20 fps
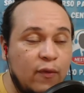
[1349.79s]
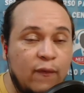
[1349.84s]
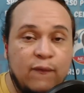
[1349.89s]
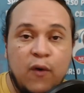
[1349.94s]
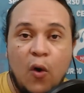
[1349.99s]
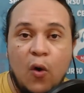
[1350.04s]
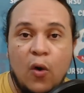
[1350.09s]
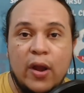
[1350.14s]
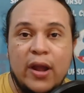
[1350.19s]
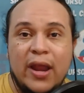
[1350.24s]

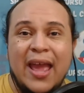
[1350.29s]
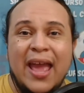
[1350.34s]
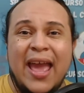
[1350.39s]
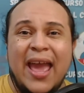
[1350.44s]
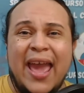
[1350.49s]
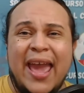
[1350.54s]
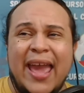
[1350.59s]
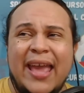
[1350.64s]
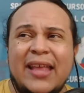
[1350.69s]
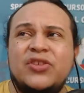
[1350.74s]
phone,
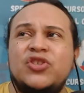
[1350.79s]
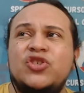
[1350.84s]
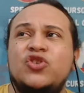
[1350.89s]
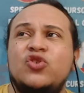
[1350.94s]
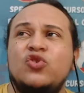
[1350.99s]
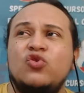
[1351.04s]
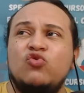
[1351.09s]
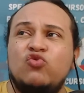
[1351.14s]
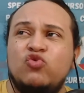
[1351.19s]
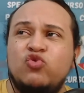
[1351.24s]

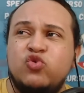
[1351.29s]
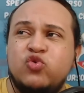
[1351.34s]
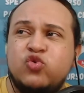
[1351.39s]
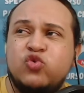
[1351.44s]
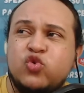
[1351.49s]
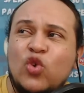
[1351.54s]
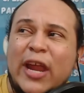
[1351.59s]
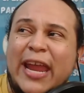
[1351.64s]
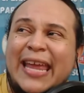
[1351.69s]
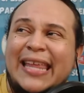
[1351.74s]
it's
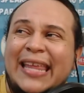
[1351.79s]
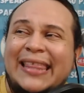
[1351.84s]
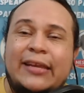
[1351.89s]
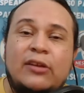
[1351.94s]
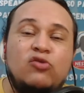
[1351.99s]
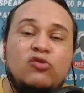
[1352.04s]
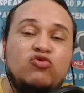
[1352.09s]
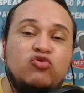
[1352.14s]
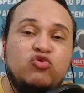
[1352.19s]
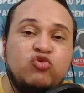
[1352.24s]
really,